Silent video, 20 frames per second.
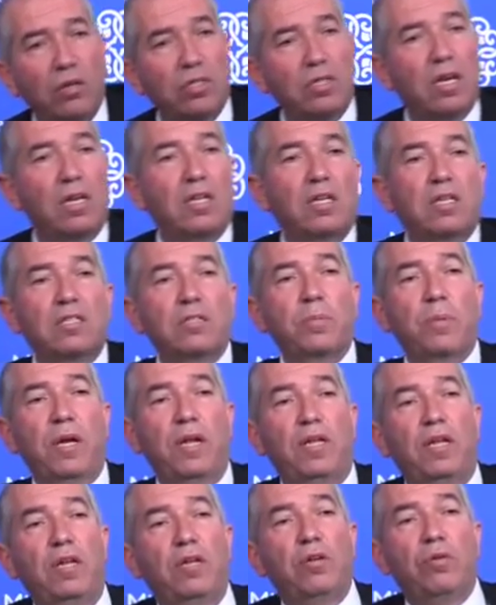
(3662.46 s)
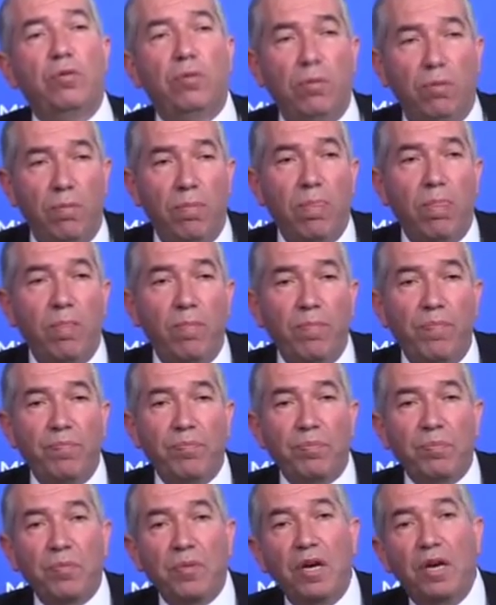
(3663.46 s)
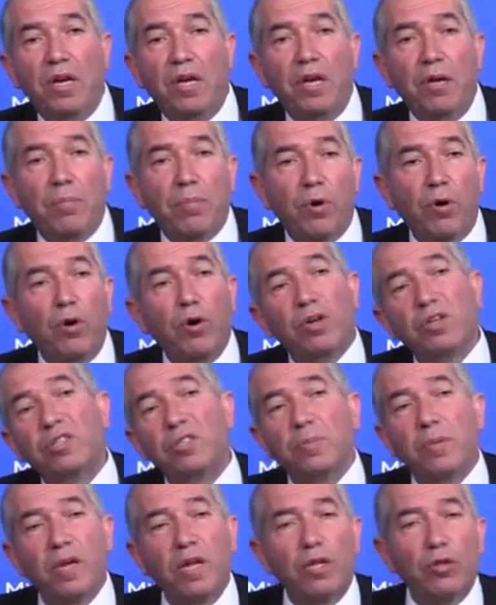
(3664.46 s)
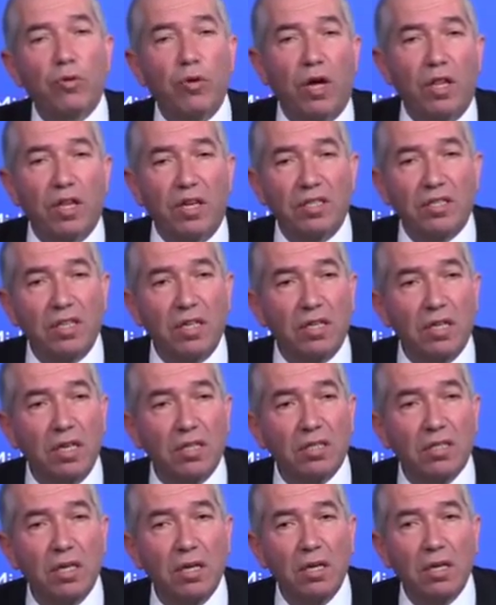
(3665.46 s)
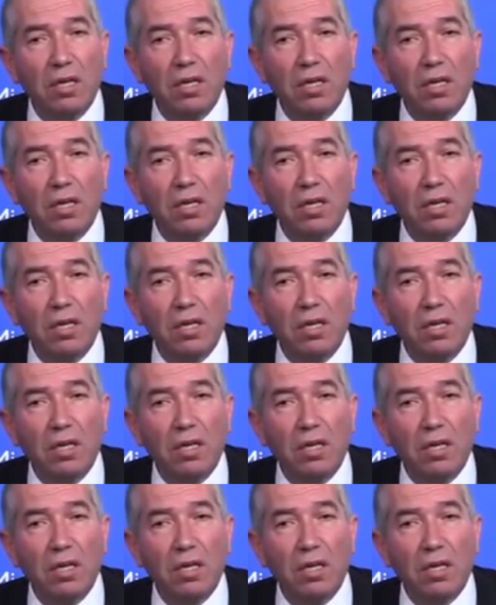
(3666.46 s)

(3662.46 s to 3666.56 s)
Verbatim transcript: you said it spread it to Hebron, spread to other cities?